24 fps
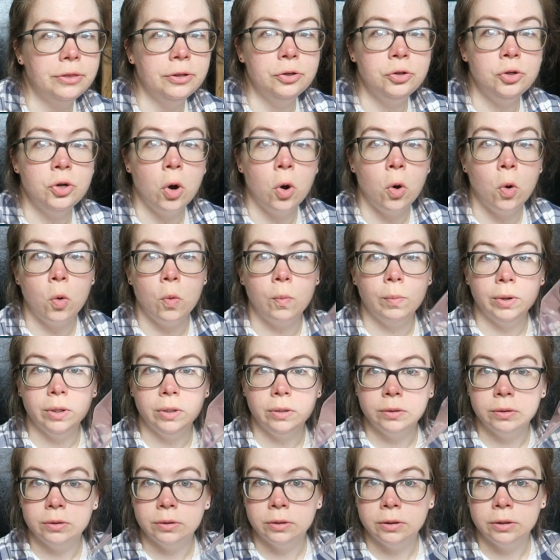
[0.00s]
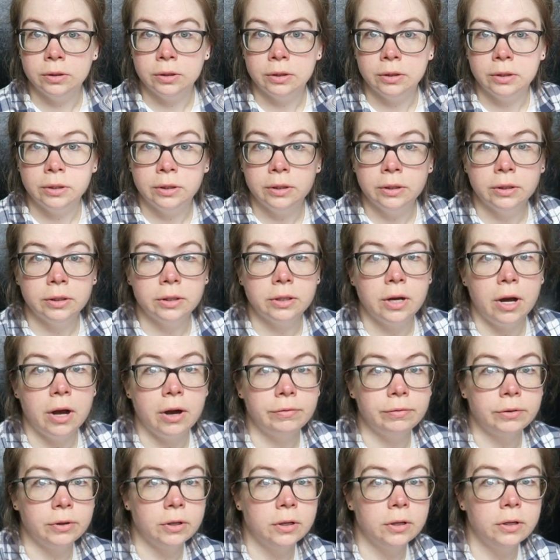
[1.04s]
the dome
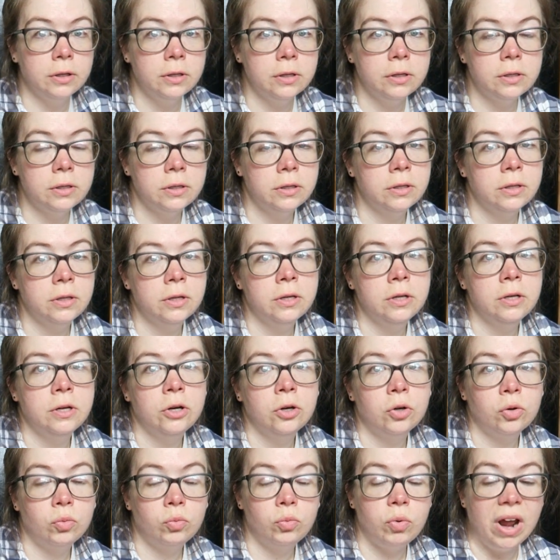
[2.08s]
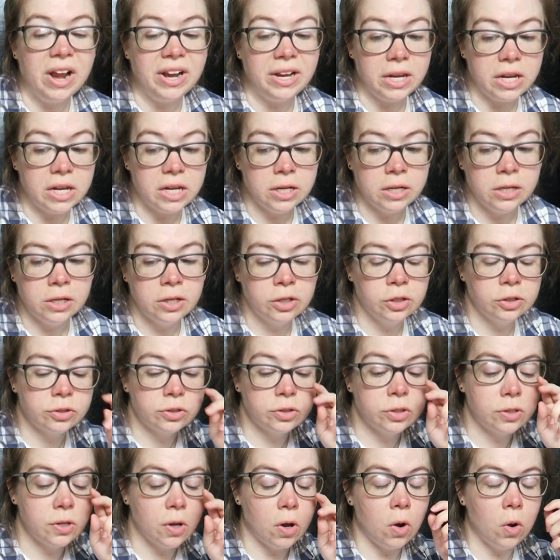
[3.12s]
cover ready.
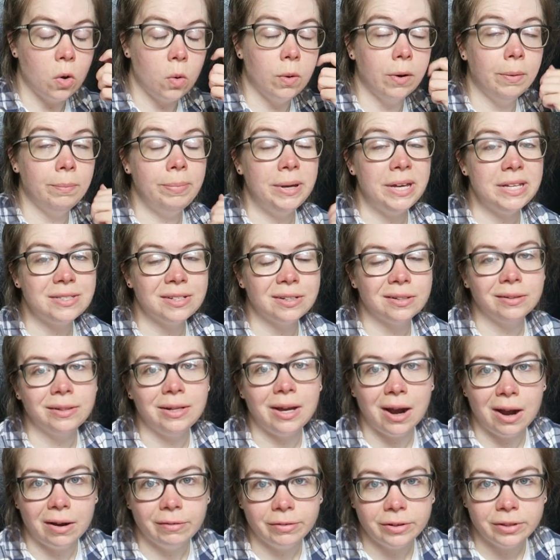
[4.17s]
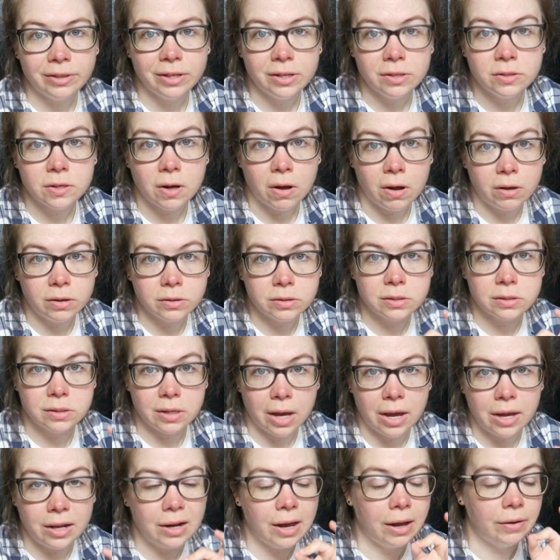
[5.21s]
So basically everything's all
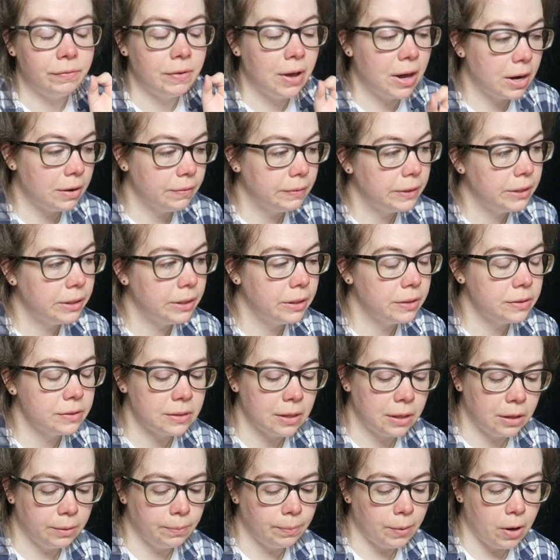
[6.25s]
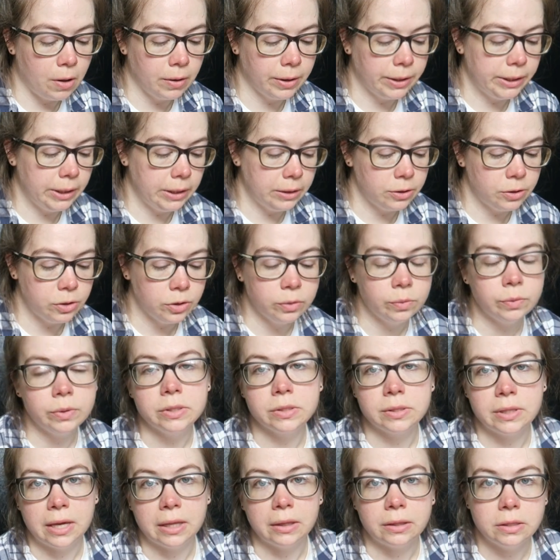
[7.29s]
set. I've got everything set up. All I need to do
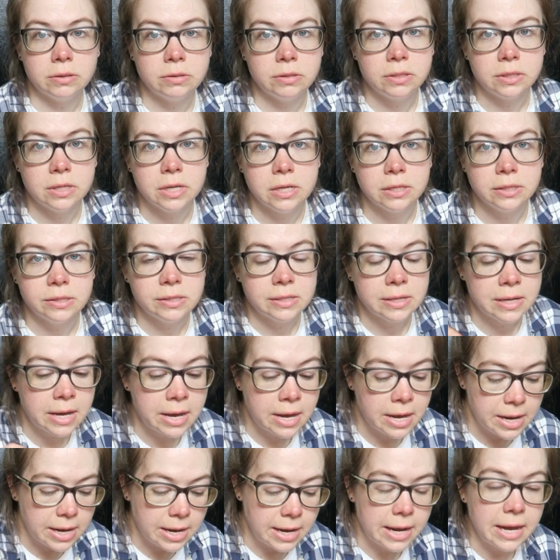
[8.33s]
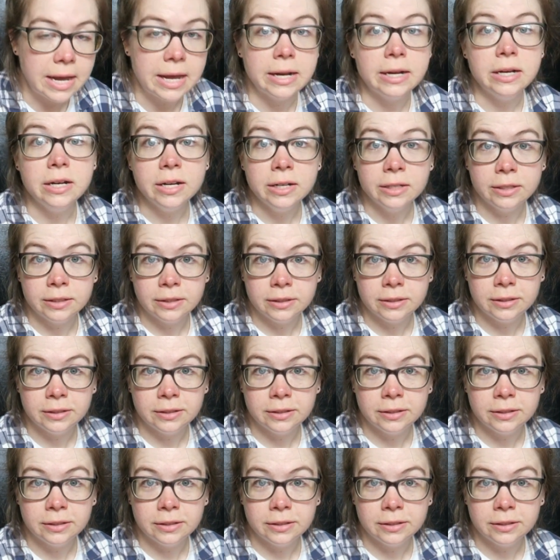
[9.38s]
is get these seeds in.